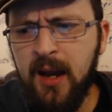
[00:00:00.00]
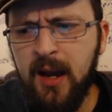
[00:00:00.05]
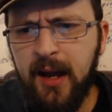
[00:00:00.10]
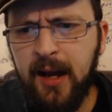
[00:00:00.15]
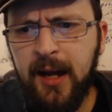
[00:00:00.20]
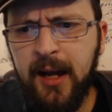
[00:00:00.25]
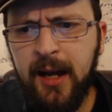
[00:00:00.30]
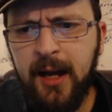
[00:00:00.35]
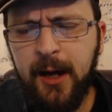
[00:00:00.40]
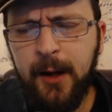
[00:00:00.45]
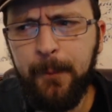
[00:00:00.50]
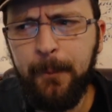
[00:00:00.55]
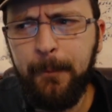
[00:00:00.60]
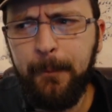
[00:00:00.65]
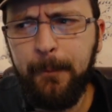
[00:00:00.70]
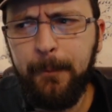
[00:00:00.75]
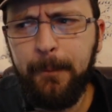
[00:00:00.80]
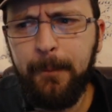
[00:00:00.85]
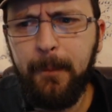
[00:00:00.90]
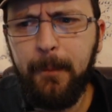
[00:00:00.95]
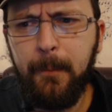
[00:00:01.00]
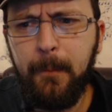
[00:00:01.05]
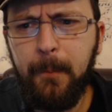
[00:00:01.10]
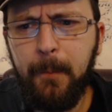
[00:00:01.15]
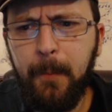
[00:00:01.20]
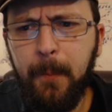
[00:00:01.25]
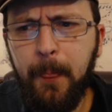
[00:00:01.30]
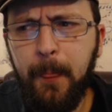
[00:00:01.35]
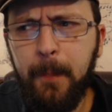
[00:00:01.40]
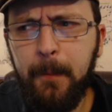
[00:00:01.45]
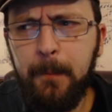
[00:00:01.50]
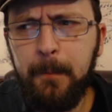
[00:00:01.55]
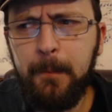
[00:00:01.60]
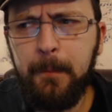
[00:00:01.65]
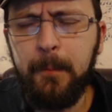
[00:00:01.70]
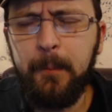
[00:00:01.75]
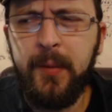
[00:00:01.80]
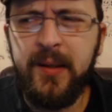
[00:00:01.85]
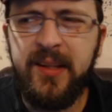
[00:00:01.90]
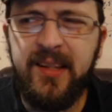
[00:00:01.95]
But
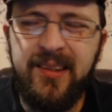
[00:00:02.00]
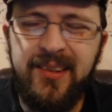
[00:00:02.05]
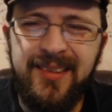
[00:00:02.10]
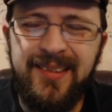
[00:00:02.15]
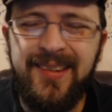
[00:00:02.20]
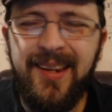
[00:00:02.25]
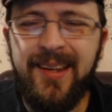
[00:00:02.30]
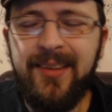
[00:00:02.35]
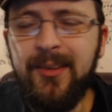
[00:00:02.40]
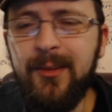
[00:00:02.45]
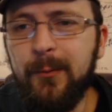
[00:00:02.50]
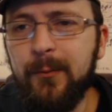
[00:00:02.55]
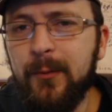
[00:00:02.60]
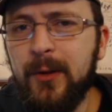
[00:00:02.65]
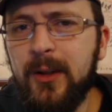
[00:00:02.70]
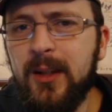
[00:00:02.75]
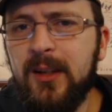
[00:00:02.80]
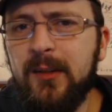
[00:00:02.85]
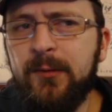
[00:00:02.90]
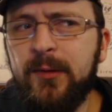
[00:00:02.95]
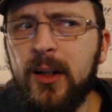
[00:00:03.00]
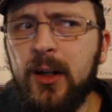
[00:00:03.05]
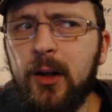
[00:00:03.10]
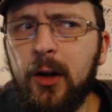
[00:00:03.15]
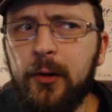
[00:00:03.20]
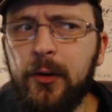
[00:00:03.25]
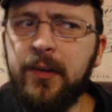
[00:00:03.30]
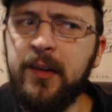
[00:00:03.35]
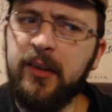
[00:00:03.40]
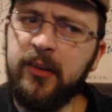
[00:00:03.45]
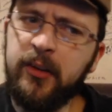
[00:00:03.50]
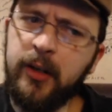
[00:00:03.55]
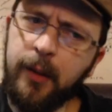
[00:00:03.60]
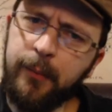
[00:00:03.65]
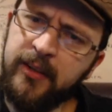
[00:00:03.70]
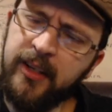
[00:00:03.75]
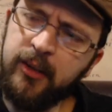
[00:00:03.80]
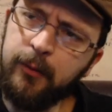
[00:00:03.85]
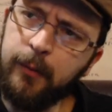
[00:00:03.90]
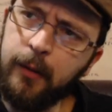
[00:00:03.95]
this doesn't really fit all the things Tom
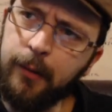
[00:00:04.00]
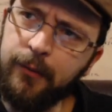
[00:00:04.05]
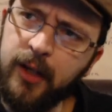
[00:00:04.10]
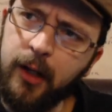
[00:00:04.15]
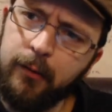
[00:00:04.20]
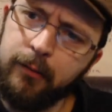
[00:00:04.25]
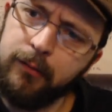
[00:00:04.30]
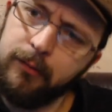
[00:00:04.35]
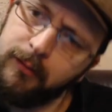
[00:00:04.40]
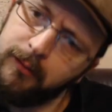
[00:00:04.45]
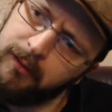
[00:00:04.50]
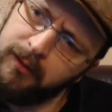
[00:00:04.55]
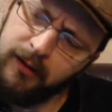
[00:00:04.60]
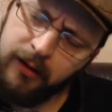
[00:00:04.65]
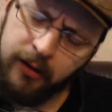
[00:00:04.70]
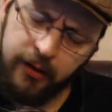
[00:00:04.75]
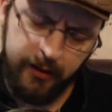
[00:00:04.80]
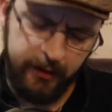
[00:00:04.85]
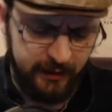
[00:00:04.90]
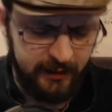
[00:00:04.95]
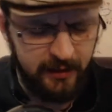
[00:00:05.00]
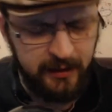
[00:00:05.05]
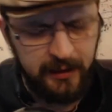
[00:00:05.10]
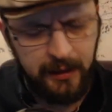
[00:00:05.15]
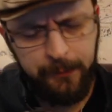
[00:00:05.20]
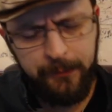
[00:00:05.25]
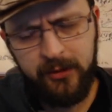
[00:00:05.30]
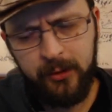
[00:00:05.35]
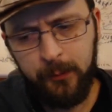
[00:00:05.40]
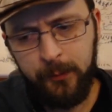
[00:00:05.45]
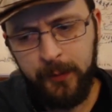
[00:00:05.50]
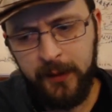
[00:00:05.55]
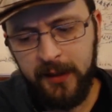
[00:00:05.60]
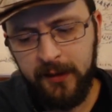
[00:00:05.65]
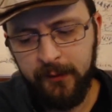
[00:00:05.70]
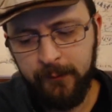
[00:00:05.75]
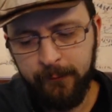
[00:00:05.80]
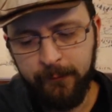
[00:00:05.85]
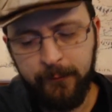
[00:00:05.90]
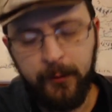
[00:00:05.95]
says about himself. He claims to be
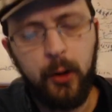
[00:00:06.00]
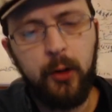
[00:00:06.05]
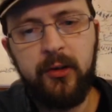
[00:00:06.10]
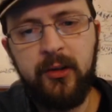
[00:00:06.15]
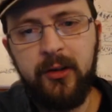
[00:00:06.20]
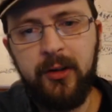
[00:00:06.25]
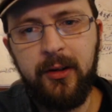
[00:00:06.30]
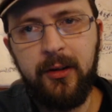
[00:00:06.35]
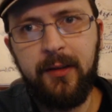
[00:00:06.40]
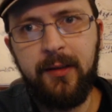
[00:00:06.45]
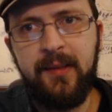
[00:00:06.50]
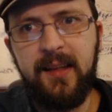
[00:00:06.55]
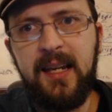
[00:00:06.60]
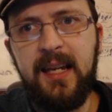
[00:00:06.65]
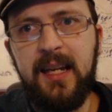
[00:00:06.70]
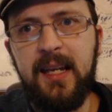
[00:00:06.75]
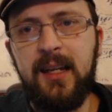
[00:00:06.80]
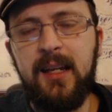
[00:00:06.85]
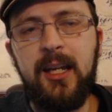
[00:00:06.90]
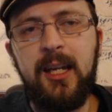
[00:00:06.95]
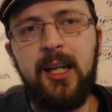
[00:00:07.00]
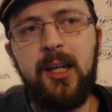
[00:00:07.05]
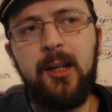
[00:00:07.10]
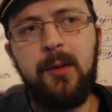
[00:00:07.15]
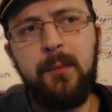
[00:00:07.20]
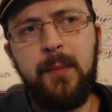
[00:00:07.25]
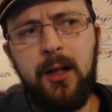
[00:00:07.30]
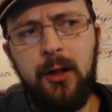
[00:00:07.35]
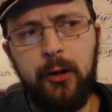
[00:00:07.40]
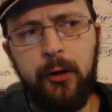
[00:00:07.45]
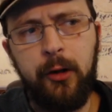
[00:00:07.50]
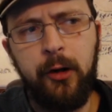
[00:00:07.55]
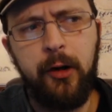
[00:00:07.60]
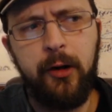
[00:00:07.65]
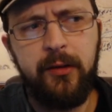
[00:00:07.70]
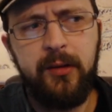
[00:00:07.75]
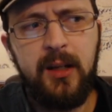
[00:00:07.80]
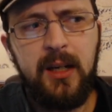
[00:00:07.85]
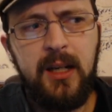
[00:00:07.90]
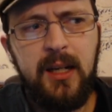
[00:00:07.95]
the first thing in
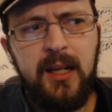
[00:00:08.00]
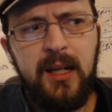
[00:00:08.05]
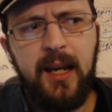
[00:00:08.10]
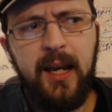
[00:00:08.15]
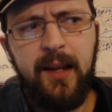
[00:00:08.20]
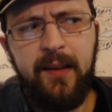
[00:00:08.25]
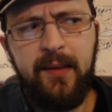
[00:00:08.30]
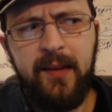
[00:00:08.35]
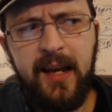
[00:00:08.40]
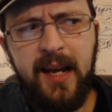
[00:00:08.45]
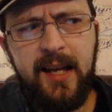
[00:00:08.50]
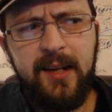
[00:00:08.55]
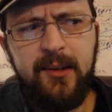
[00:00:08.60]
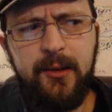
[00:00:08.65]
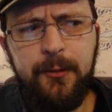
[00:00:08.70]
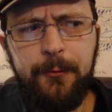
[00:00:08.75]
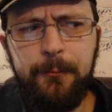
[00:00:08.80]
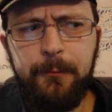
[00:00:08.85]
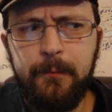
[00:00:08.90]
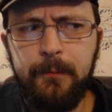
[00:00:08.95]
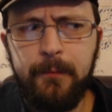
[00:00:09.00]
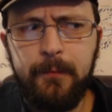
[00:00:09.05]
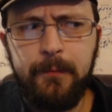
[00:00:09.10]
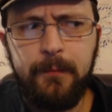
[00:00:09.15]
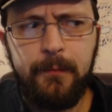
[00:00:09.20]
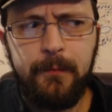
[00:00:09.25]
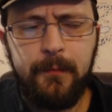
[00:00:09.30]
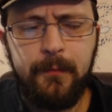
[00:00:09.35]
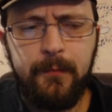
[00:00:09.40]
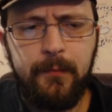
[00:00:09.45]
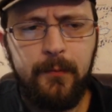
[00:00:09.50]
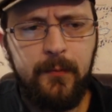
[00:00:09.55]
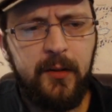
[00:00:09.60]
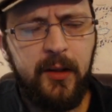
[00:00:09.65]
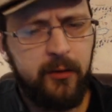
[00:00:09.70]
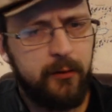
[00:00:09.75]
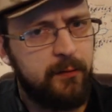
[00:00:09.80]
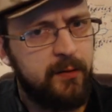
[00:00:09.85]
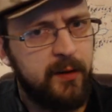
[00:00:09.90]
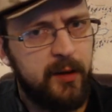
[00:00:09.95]
Middle-earth, and that
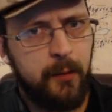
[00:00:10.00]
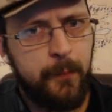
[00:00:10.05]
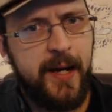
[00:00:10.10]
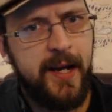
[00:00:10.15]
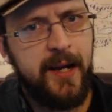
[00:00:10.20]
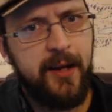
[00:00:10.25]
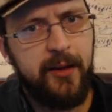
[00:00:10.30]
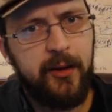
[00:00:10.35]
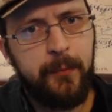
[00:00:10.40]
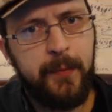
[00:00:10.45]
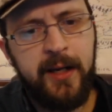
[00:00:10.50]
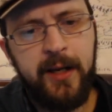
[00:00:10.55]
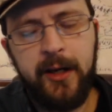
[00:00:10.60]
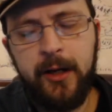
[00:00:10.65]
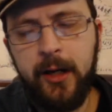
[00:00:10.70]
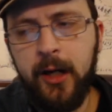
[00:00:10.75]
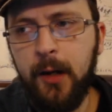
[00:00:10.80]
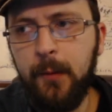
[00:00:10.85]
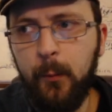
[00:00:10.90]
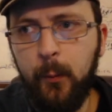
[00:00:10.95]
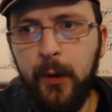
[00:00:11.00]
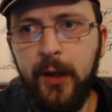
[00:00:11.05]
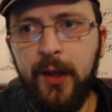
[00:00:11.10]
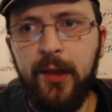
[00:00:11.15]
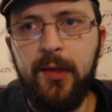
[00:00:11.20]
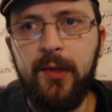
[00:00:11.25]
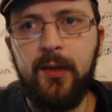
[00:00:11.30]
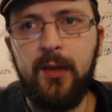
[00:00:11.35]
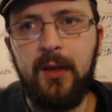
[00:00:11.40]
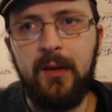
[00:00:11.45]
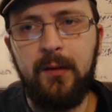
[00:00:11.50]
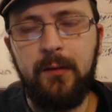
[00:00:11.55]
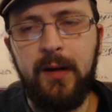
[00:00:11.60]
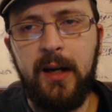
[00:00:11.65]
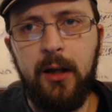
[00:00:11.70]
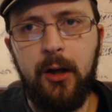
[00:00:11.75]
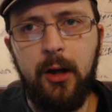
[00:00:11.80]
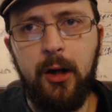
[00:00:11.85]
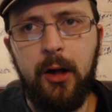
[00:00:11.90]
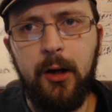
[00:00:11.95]
doesn't fit the Maia. The Maia come with the
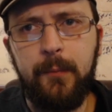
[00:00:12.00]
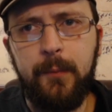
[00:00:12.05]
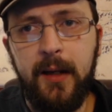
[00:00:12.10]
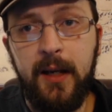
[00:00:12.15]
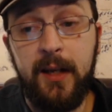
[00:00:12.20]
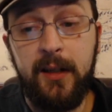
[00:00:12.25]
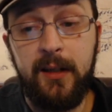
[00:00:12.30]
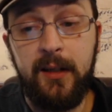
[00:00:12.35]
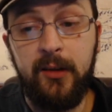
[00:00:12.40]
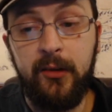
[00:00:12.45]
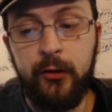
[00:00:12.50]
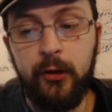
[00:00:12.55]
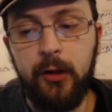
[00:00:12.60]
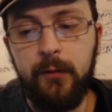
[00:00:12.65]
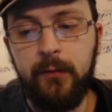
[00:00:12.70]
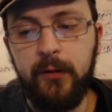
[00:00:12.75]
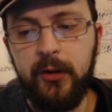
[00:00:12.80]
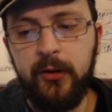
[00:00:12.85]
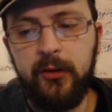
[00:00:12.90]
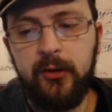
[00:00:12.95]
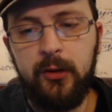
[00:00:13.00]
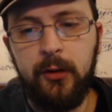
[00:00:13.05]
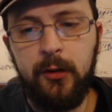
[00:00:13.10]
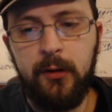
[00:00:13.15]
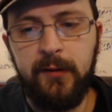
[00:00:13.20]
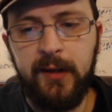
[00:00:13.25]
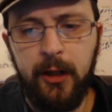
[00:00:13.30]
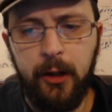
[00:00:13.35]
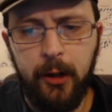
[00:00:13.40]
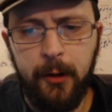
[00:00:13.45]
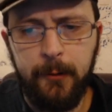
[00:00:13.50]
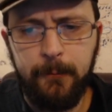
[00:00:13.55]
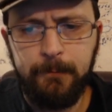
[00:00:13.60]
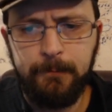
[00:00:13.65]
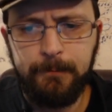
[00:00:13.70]
Valar and in service to the Valar.